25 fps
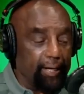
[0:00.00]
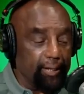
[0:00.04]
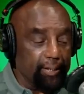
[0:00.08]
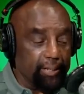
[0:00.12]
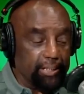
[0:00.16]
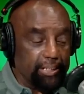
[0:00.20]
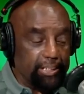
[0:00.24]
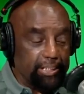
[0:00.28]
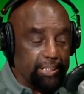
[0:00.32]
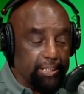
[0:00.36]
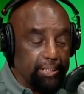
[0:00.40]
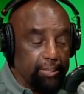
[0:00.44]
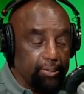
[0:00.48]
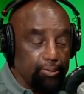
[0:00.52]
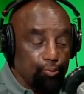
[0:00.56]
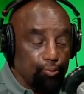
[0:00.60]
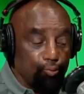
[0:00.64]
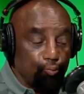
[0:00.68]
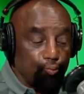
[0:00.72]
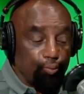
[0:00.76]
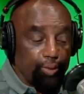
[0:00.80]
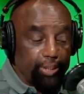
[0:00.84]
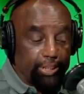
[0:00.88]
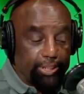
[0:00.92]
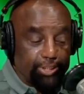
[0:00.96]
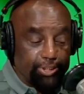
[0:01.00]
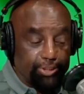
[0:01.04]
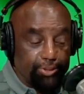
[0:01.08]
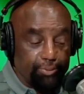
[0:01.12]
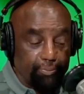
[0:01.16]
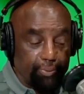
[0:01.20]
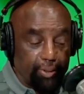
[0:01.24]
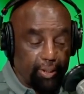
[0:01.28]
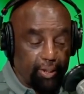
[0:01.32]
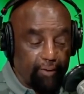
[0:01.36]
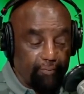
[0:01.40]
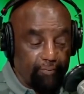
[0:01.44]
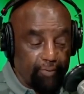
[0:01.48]
going to see the
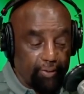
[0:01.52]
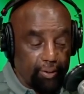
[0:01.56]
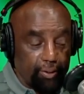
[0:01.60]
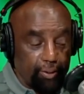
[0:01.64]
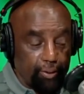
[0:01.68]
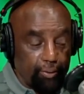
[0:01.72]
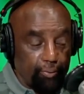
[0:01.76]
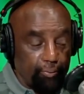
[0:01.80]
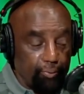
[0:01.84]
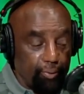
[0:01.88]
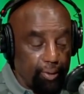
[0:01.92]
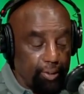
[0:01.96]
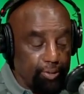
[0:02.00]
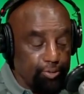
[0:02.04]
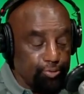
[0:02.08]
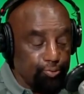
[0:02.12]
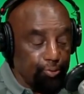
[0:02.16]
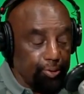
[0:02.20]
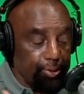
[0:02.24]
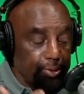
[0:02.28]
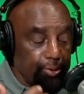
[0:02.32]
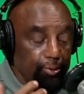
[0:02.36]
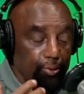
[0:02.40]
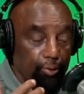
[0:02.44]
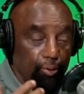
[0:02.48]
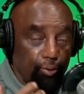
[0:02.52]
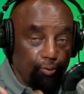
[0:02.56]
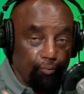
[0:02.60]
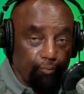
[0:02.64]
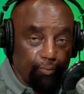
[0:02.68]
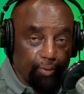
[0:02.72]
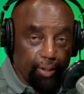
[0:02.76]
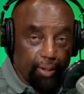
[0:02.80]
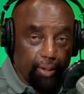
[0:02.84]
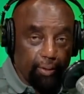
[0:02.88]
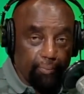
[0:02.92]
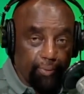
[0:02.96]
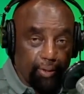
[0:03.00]
wisdom of it. It's when you
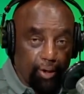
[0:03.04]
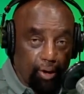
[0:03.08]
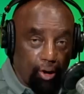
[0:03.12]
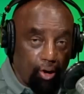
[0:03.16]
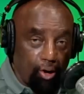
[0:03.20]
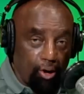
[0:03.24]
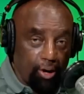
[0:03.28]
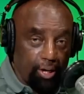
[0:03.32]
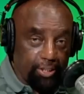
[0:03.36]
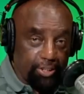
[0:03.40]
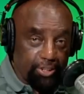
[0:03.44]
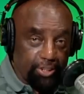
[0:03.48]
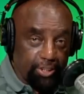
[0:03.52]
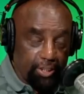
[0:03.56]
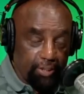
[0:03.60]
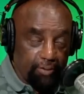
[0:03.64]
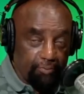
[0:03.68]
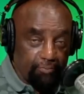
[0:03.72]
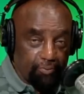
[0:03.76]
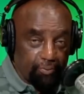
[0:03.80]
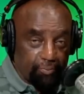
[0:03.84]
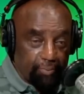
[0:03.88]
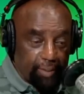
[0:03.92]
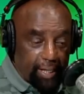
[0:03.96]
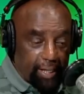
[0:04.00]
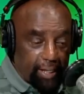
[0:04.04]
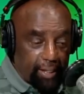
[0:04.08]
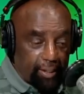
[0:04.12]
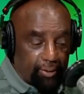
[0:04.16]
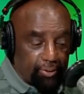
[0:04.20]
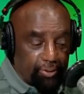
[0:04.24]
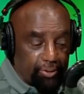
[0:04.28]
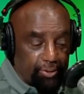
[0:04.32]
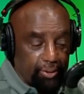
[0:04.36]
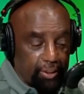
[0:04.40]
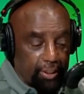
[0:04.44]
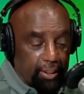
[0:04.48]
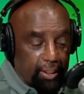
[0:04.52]
overcome that heart change from
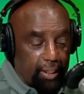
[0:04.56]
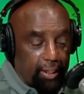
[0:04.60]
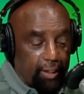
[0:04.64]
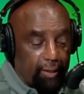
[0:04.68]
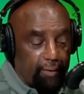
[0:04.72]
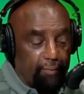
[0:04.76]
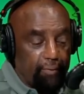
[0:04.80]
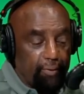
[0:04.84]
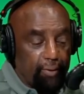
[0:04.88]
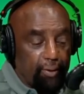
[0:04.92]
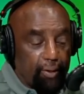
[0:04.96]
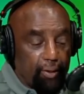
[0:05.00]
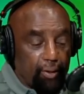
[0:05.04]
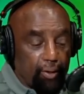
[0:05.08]
anger to love,